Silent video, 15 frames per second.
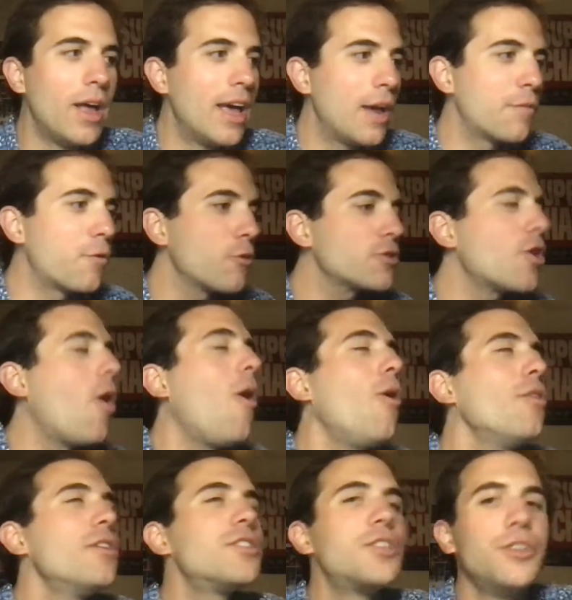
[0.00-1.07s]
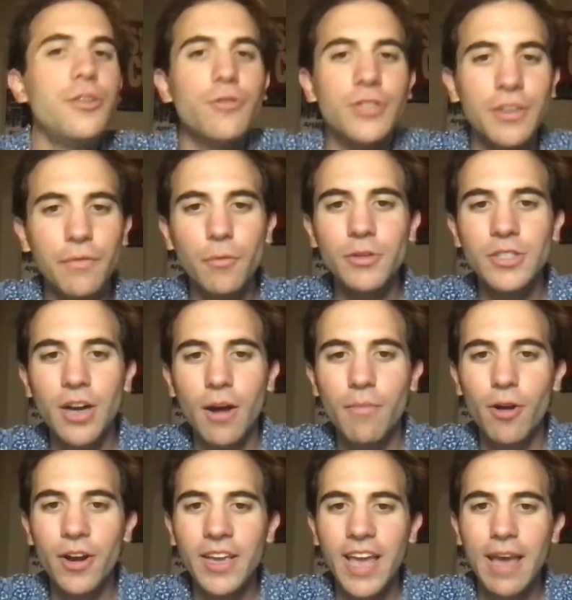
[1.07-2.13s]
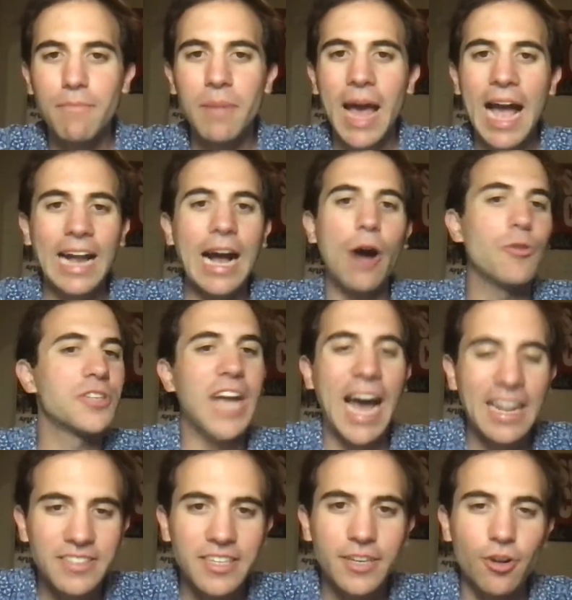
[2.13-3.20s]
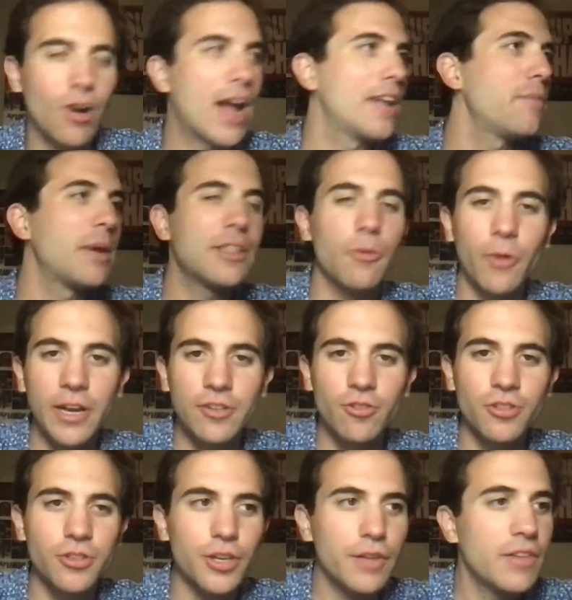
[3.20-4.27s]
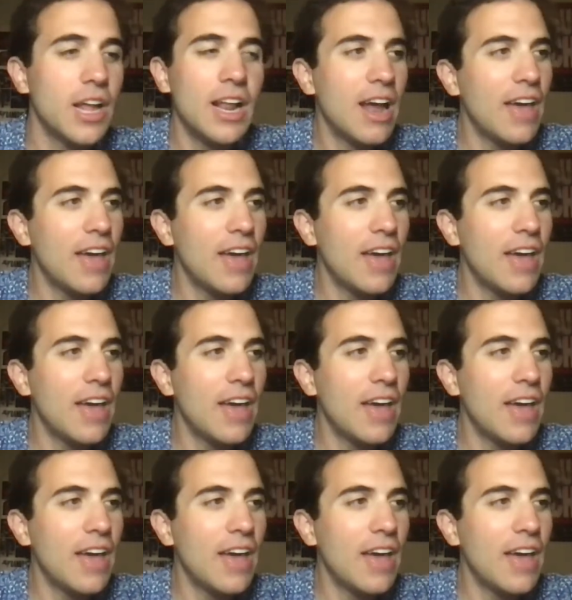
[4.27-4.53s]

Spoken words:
And of course, all this news, even when Tom Brady came back, I was at dinner. I had to make the waitress leave.